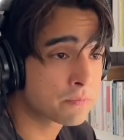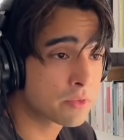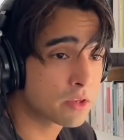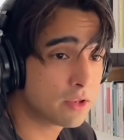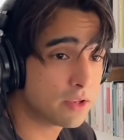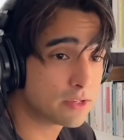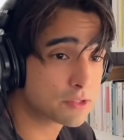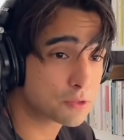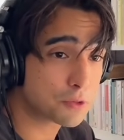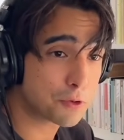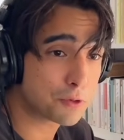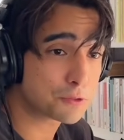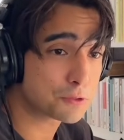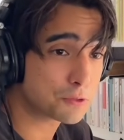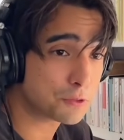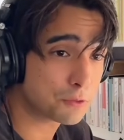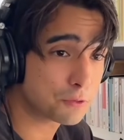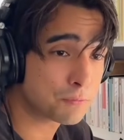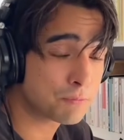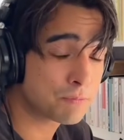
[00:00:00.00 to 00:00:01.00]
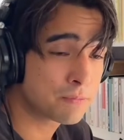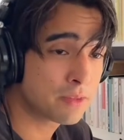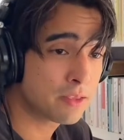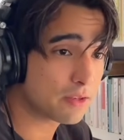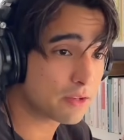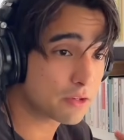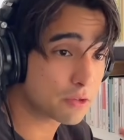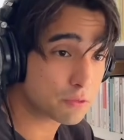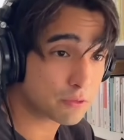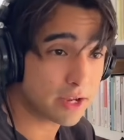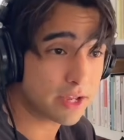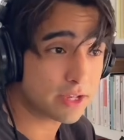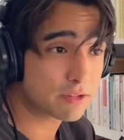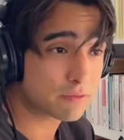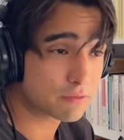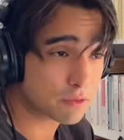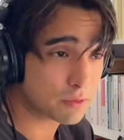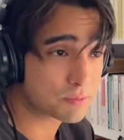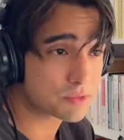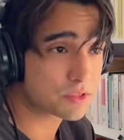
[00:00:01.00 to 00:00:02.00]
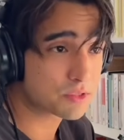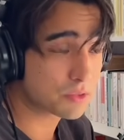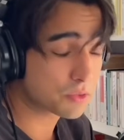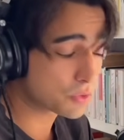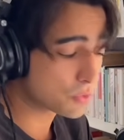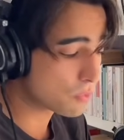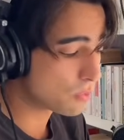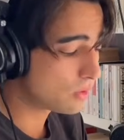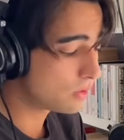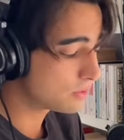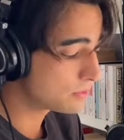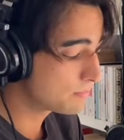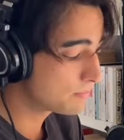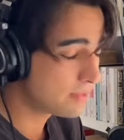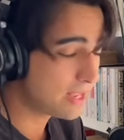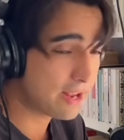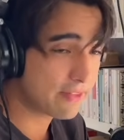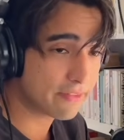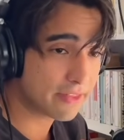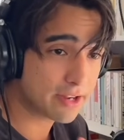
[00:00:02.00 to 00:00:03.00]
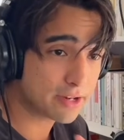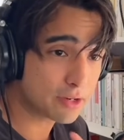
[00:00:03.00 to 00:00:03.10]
is going to grade from 0 to 1. And then